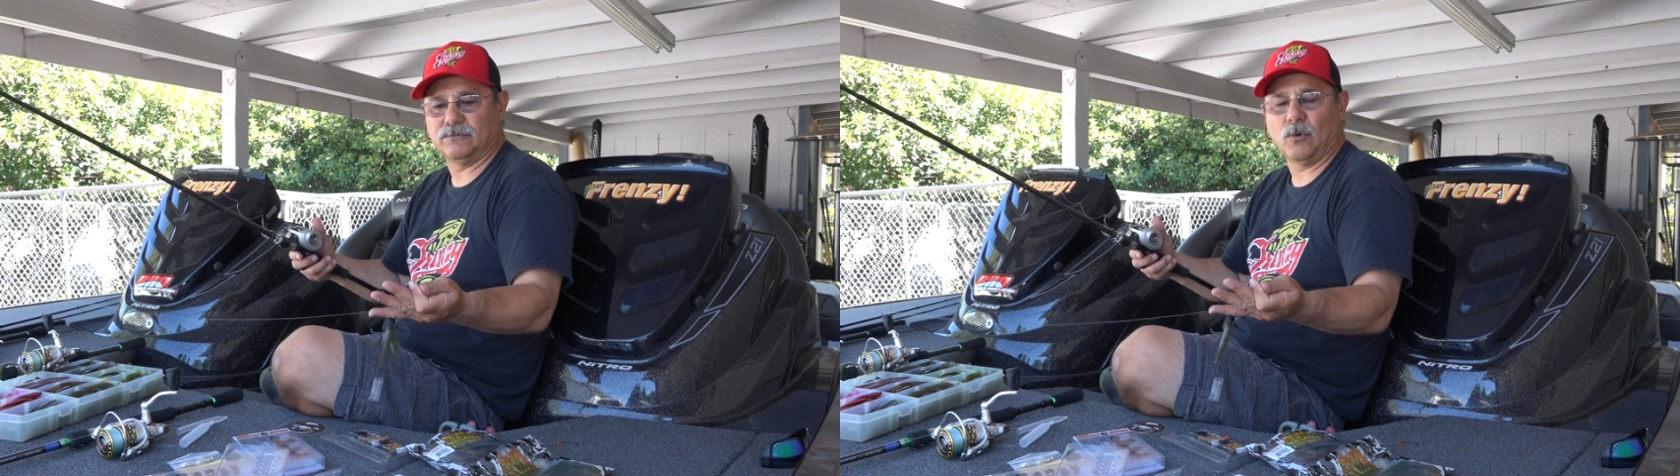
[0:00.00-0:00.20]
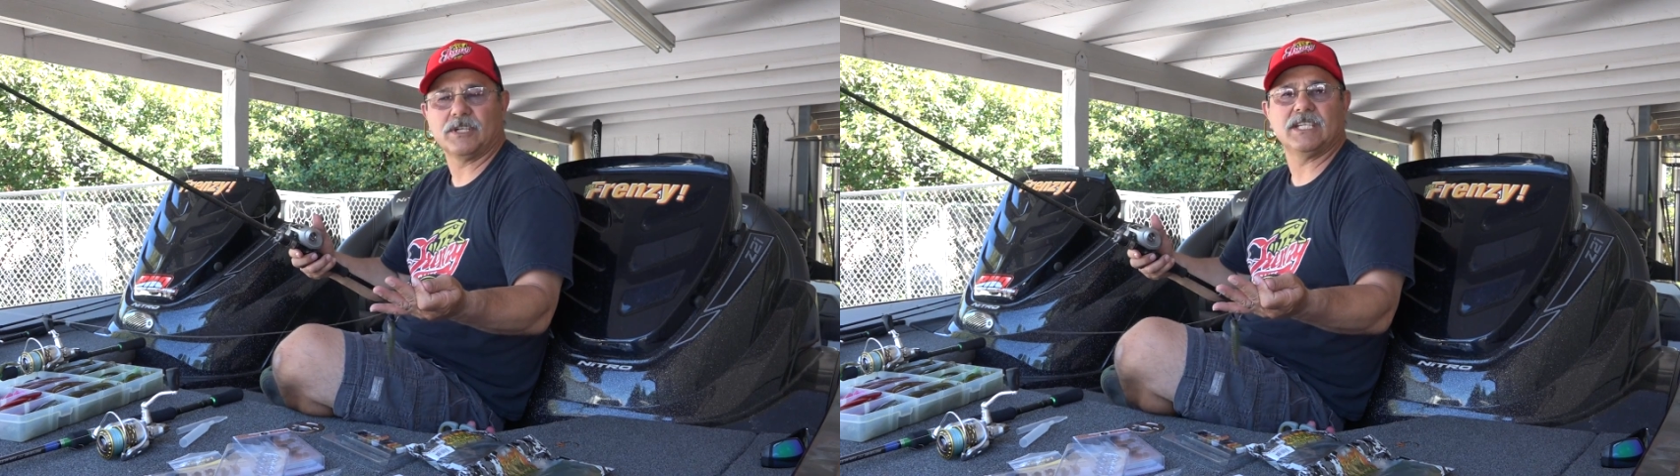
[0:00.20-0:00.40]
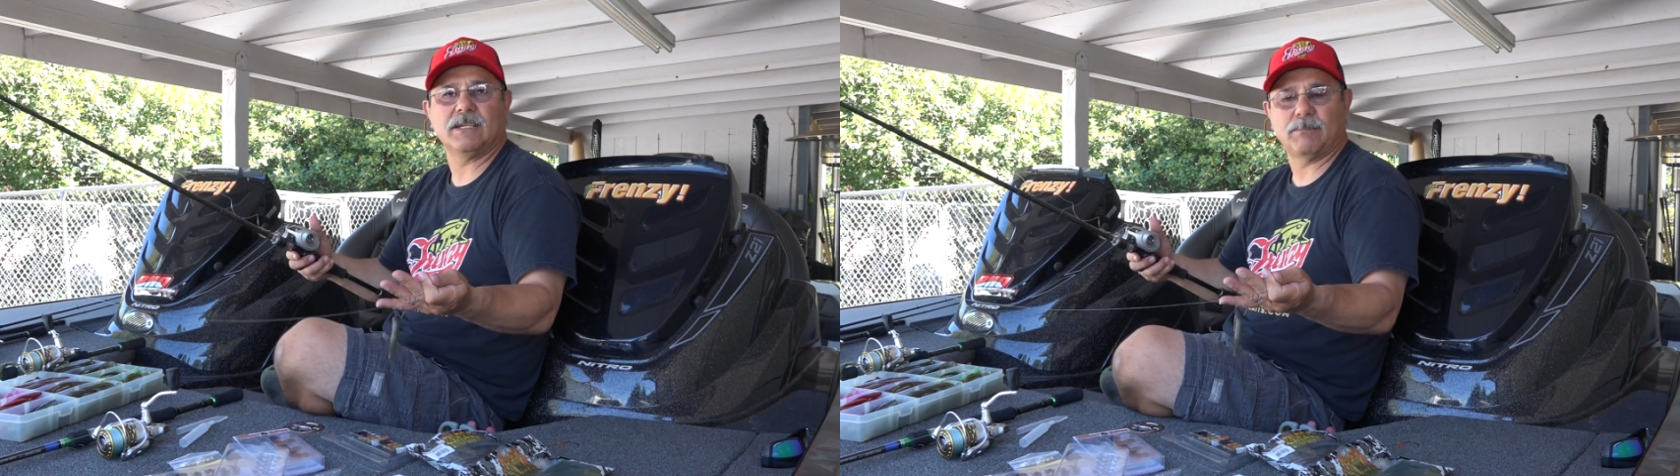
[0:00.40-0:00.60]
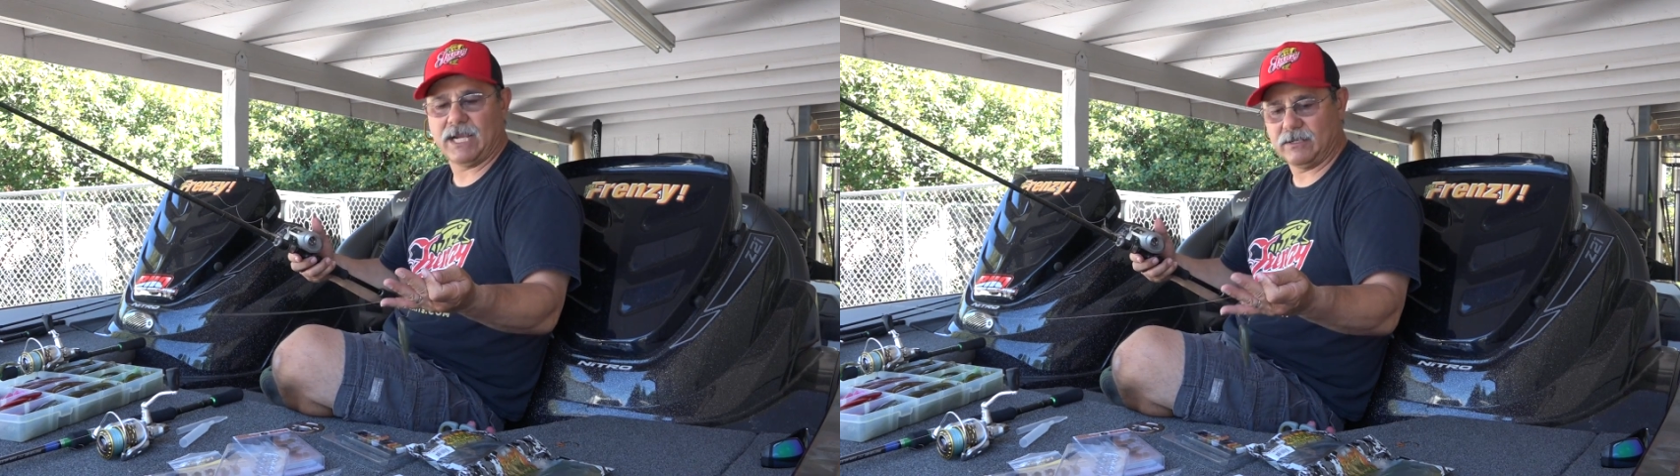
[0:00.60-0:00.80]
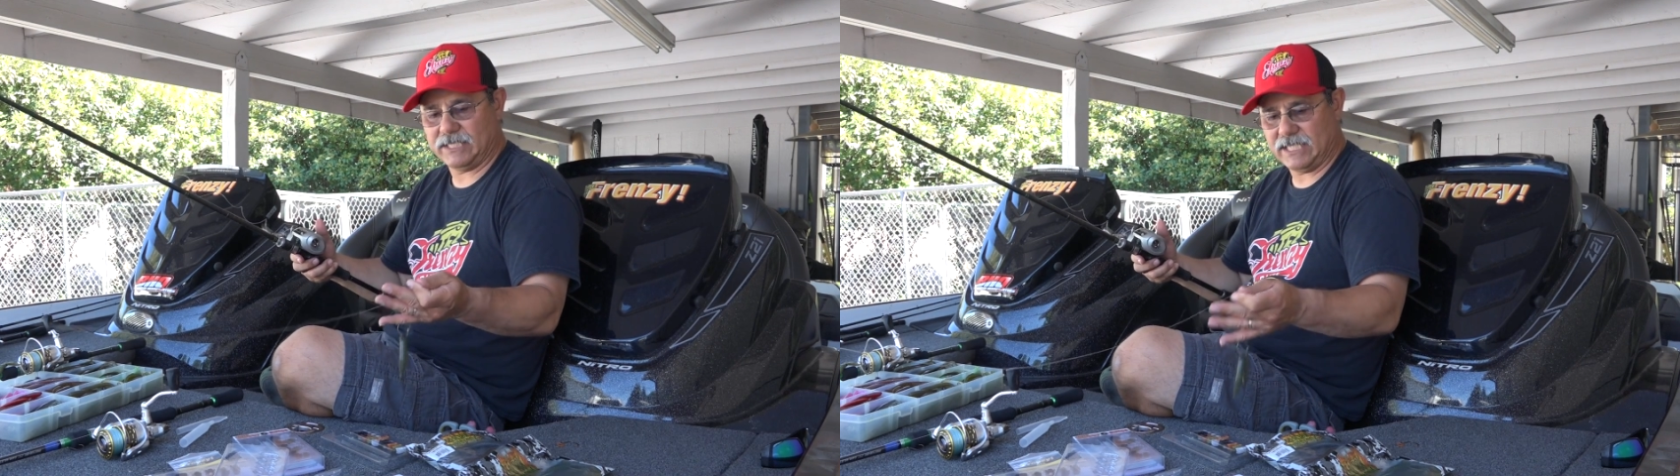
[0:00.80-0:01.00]
14
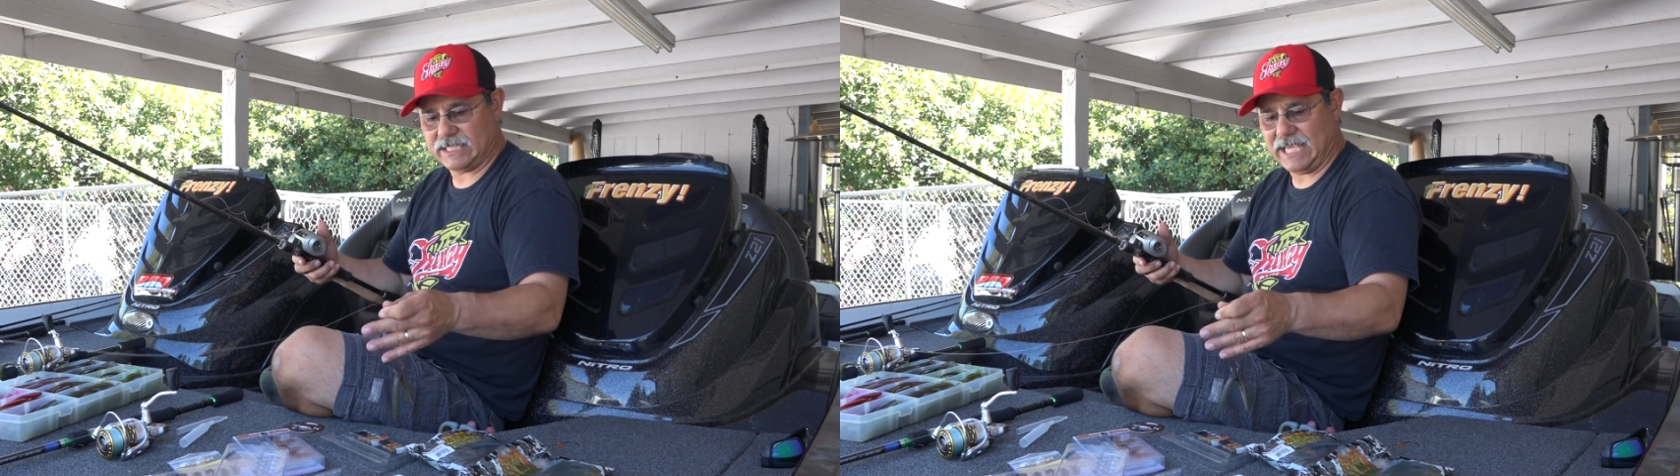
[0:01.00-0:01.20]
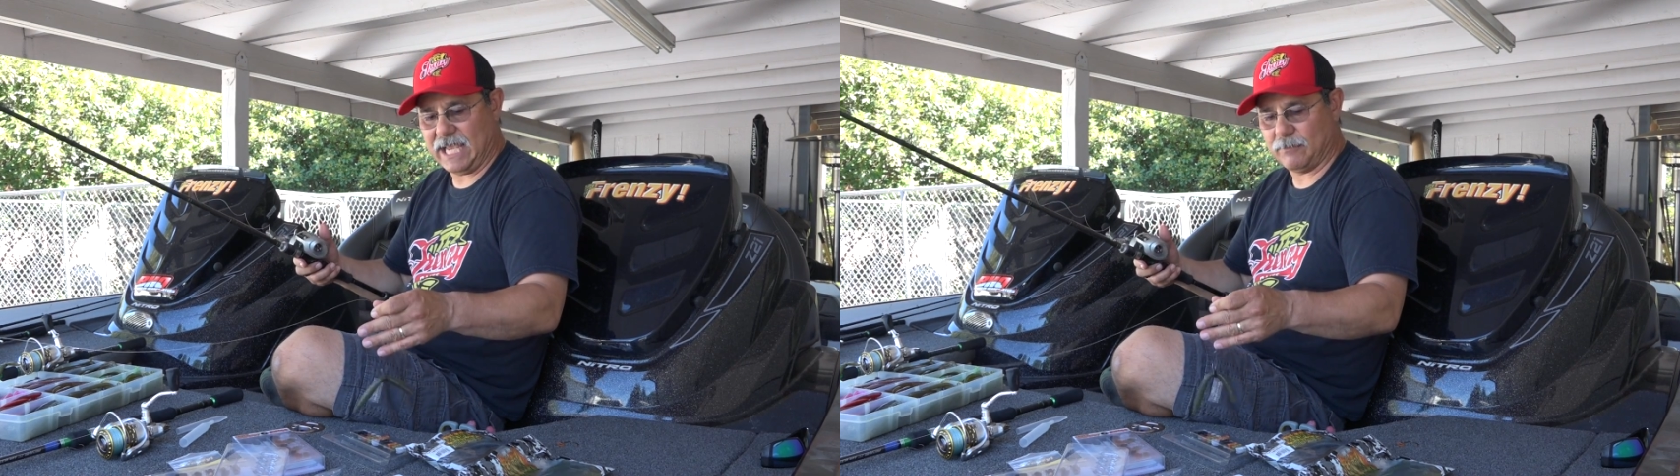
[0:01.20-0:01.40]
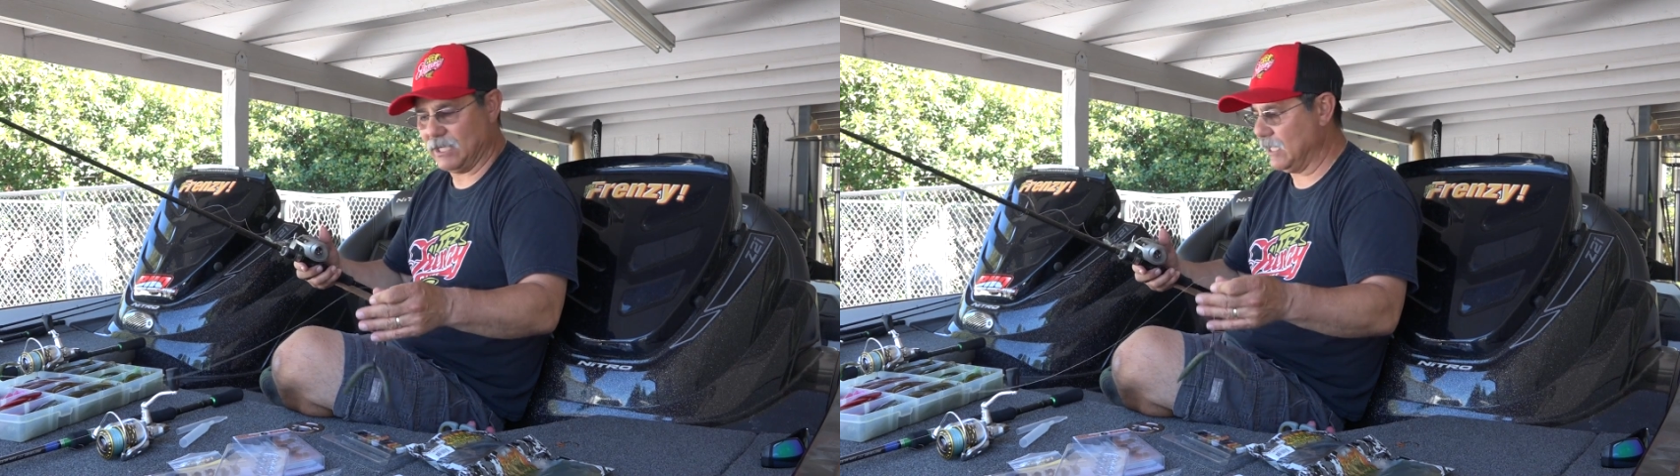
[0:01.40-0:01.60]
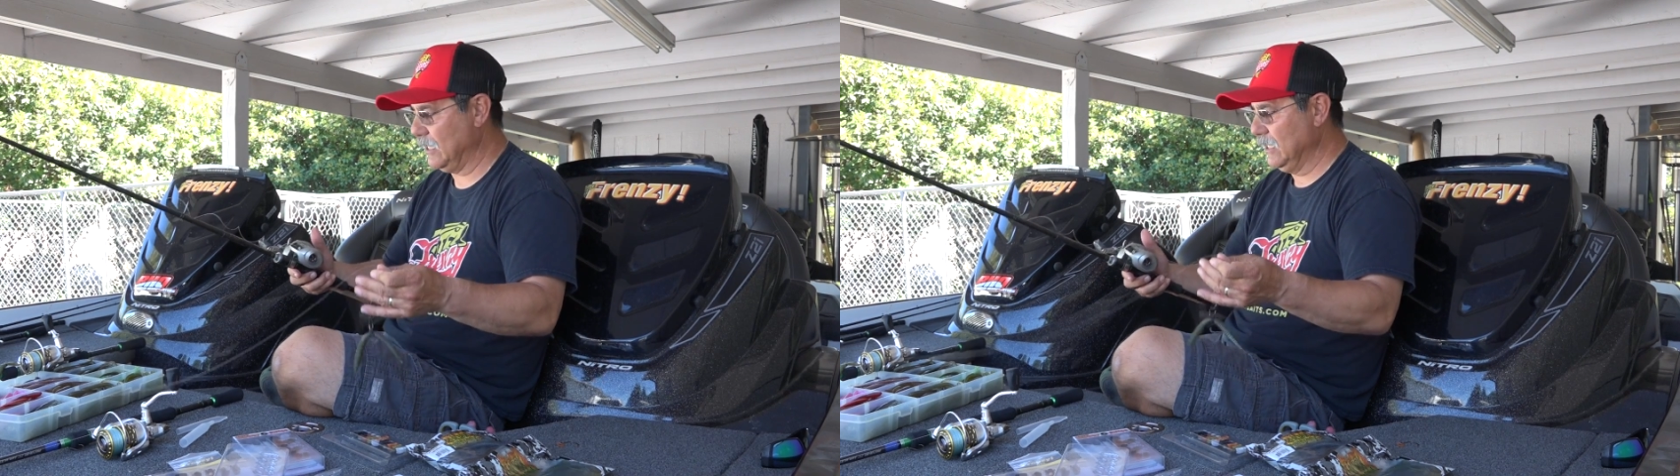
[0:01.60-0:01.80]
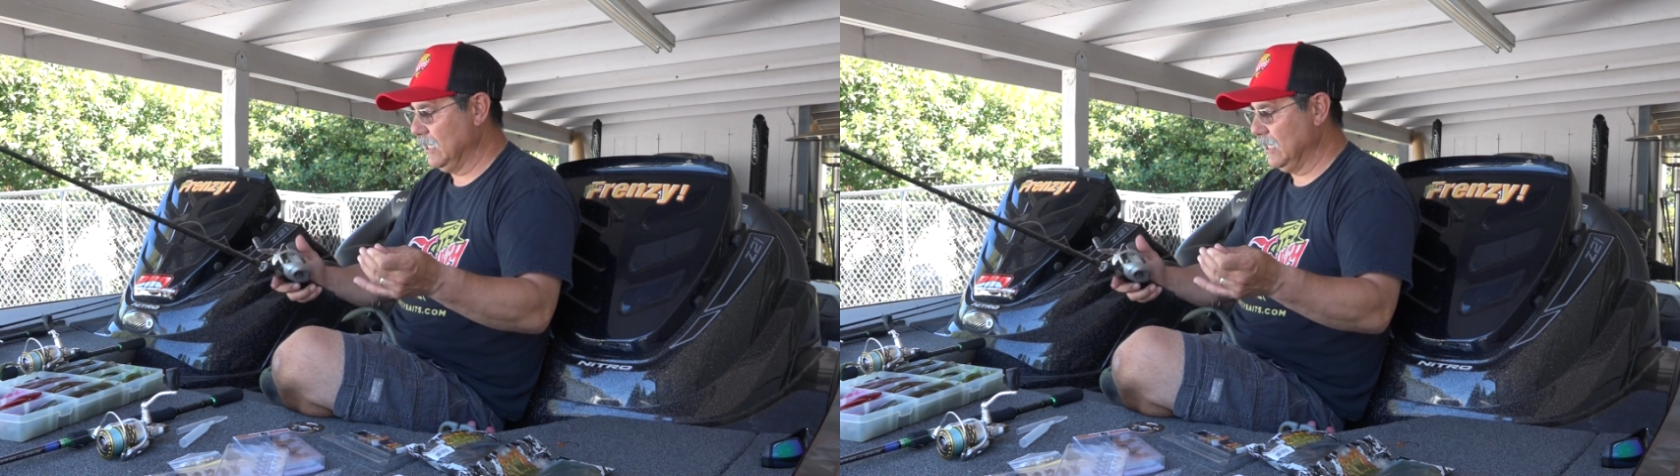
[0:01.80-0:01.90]
pound test gamma,